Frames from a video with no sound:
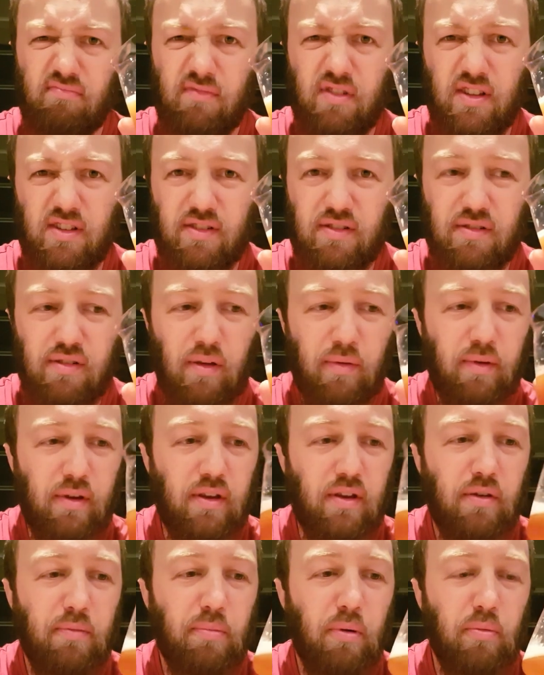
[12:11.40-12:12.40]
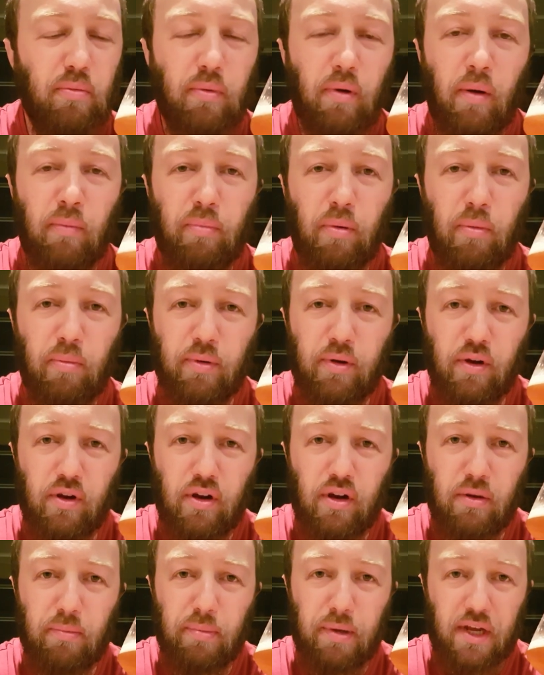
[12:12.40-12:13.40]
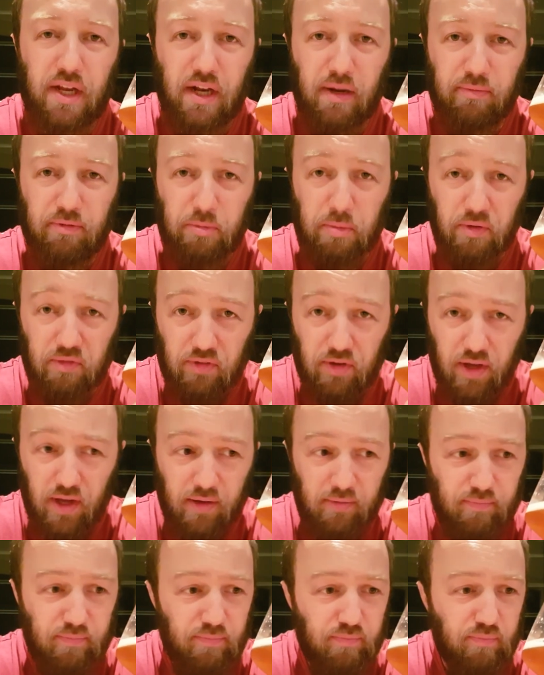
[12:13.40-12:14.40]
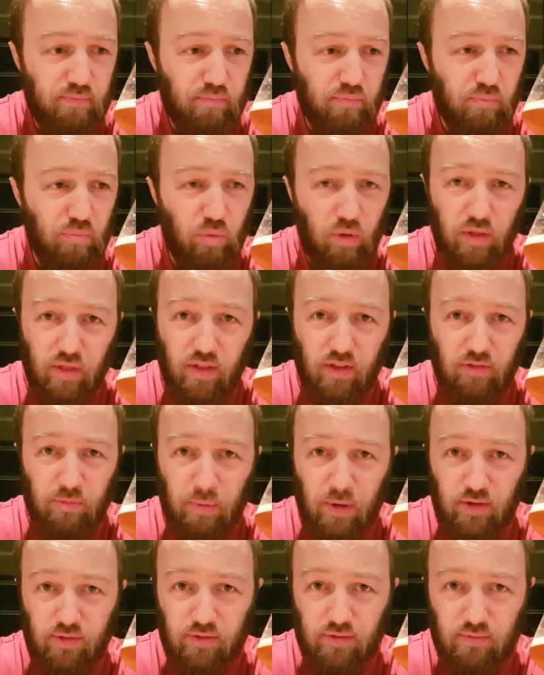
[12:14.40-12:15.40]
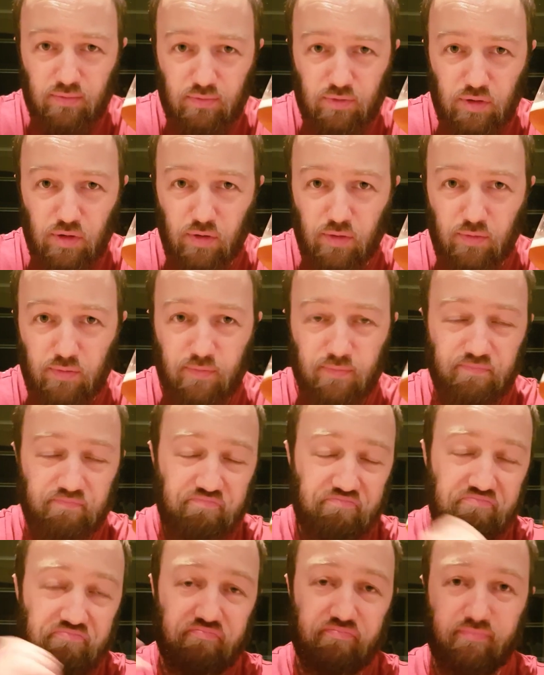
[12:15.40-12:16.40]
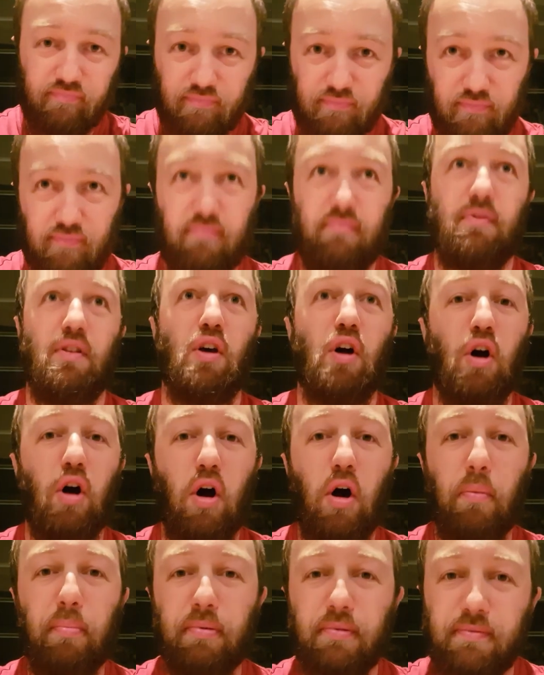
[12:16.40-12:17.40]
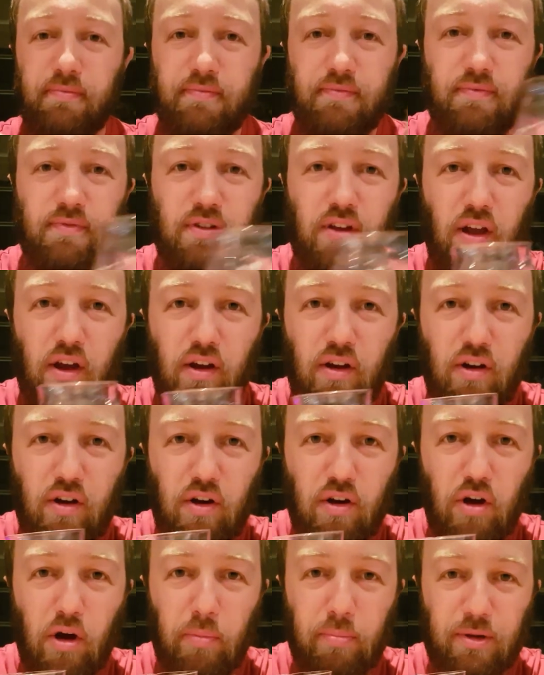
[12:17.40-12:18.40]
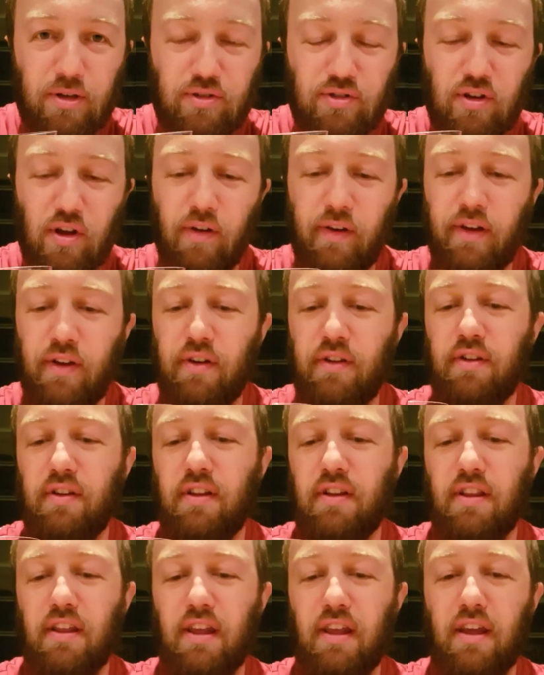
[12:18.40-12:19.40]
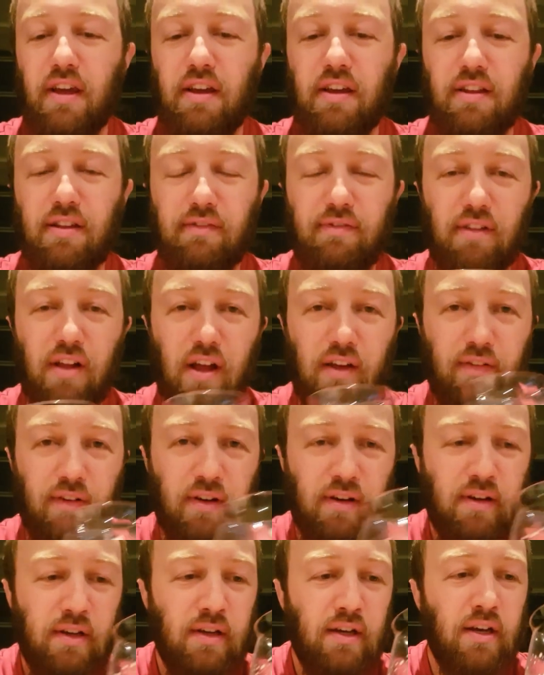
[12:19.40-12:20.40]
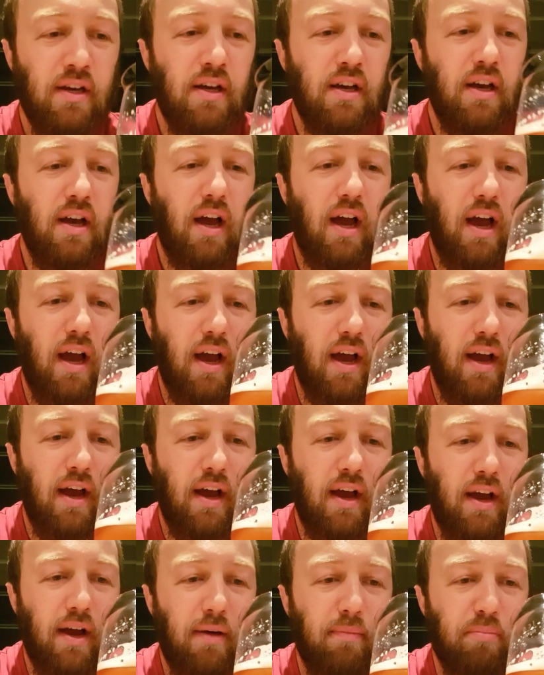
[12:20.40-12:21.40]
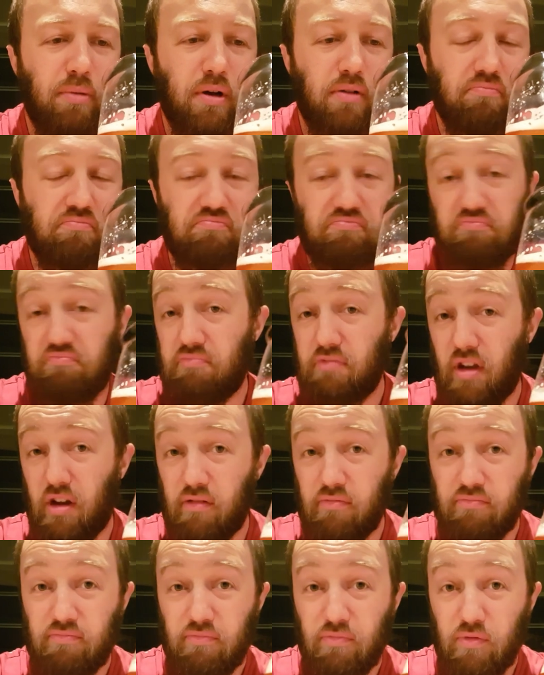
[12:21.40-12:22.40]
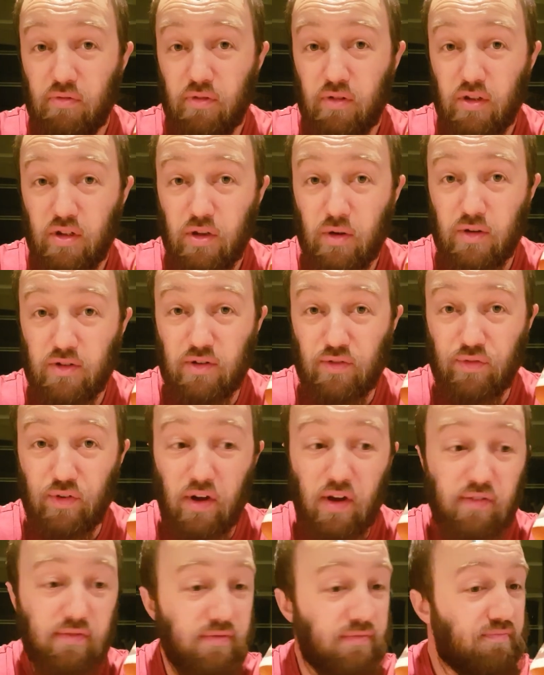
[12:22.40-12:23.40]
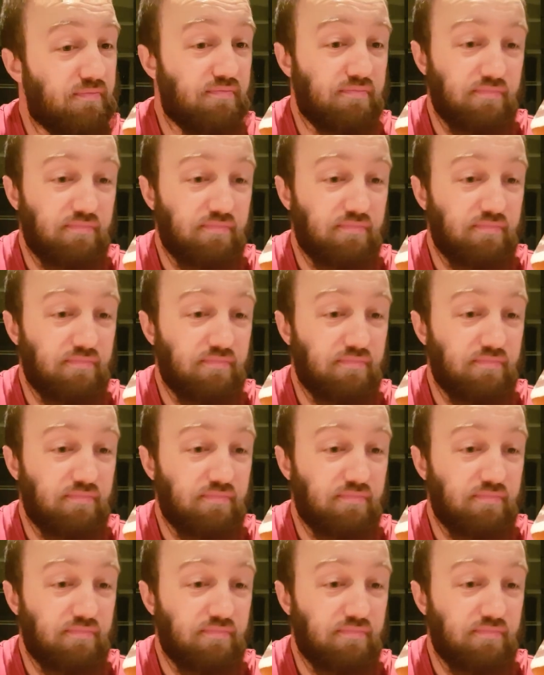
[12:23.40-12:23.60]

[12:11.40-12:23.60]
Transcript: this, I'm probably not going to pick it up, to be fair, with this much sort of hoppage going on in the flavour. But USO5,